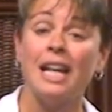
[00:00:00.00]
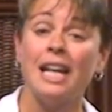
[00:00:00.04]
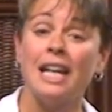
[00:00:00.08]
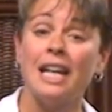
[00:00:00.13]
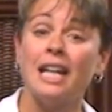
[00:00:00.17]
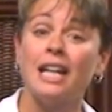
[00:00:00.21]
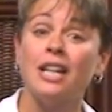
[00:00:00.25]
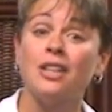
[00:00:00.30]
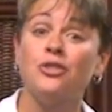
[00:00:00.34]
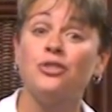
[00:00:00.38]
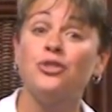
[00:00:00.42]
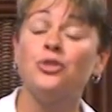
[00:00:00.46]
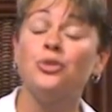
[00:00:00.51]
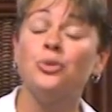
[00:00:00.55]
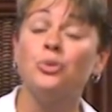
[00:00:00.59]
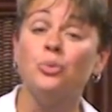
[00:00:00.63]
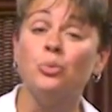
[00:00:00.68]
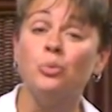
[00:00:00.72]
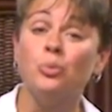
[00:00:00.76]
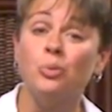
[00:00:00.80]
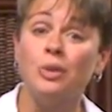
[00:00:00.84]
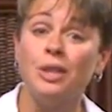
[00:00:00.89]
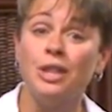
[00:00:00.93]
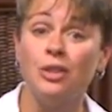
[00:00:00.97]
and to
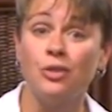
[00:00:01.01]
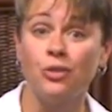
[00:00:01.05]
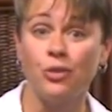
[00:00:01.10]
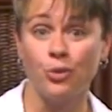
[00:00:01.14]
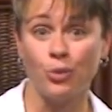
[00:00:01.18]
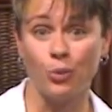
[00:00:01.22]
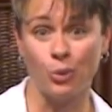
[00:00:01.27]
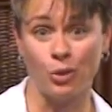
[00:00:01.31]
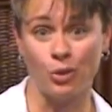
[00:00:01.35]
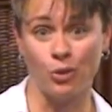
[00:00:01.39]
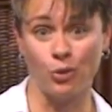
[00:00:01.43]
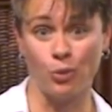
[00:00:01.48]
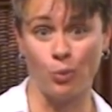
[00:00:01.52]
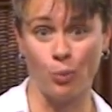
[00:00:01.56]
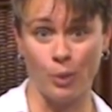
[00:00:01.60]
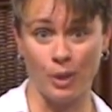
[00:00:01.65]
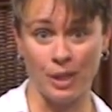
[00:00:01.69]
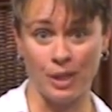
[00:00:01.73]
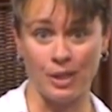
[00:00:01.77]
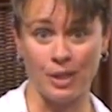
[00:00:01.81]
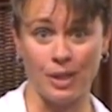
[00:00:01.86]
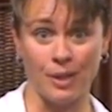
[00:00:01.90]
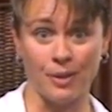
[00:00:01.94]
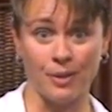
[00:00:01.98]
resource
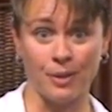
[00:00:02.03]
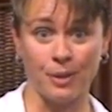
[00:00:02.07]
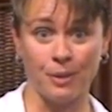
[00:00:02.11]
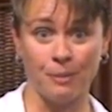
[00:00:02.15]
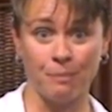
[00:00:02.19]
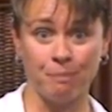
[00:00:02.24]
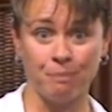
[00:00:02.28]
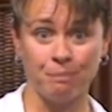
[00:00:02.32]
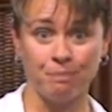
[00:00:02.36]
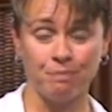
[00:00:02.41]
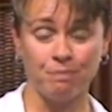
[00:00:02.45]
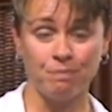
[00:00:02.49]
one another.